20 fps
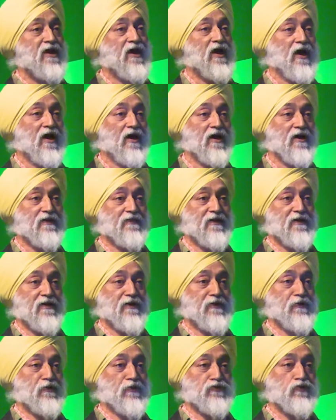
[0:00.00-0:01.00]
There are
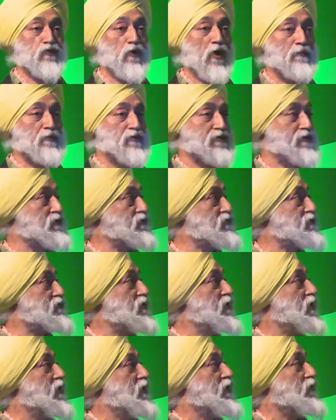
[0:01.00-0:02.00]
no two options.
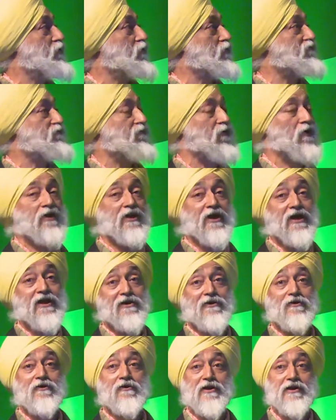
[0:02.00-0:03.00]
You fall
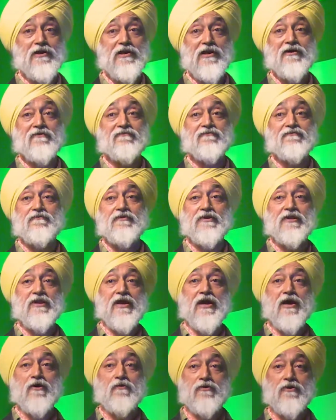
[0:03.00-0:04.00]
headlong in love with the
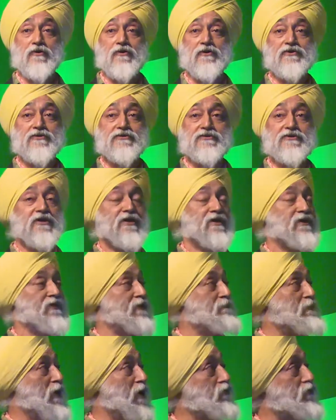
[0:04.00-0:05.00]
outdoors, the
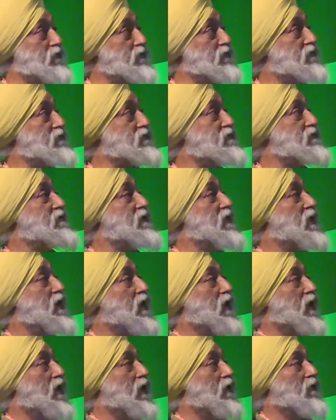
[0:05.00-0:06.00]
mountains
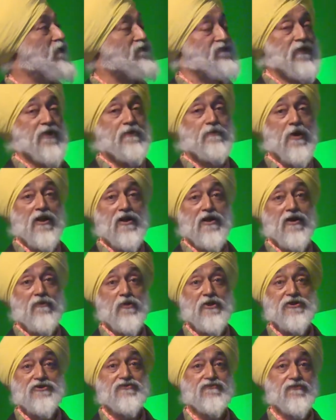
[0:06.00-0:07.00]
of the Himalaya,
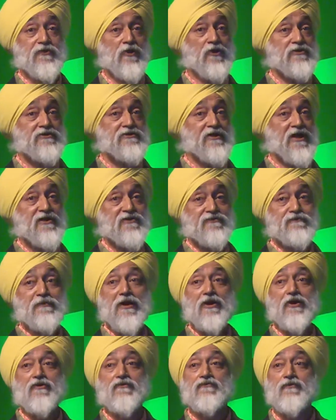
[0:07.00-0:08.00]
which, of course, as
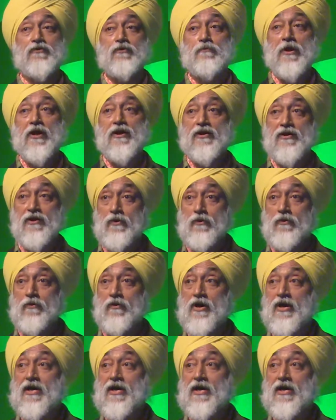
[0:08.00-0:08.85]
many of you might know,